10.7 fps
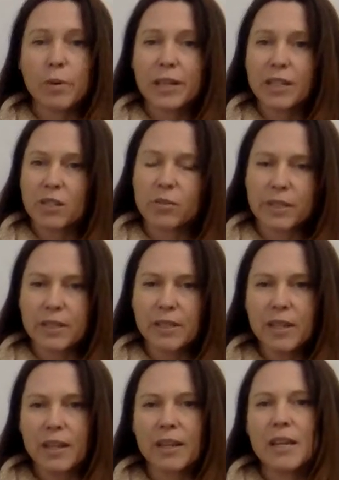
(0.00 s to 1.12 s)
What we need to do
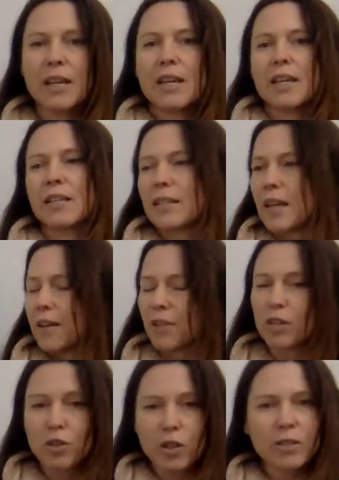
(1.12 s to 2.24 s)
instead is have
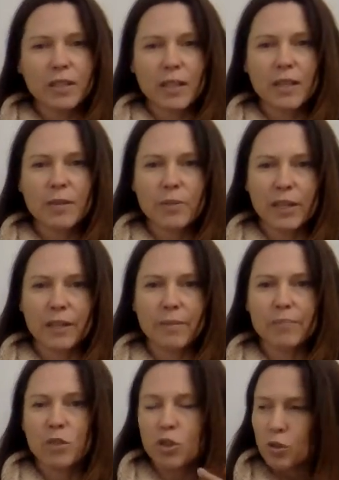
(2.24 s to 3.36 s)
a controlled study where